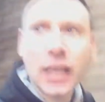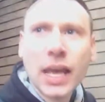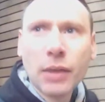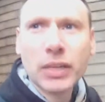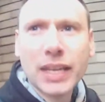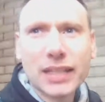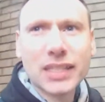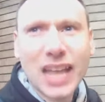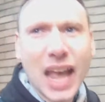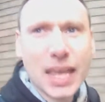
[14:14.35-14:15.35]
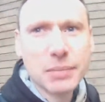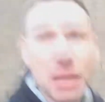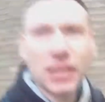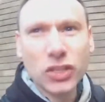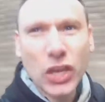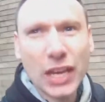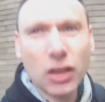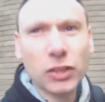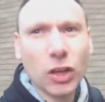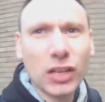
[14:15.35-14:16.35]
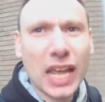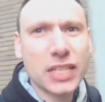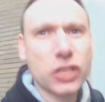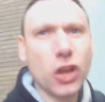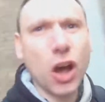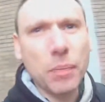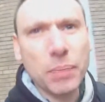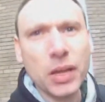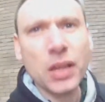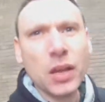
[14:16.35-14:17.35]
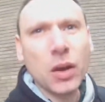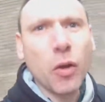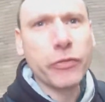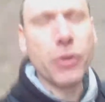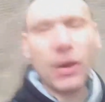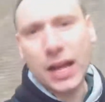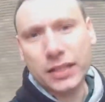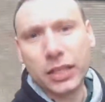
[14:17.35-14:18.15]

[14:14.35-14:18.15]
When you get the time, check out online shop over at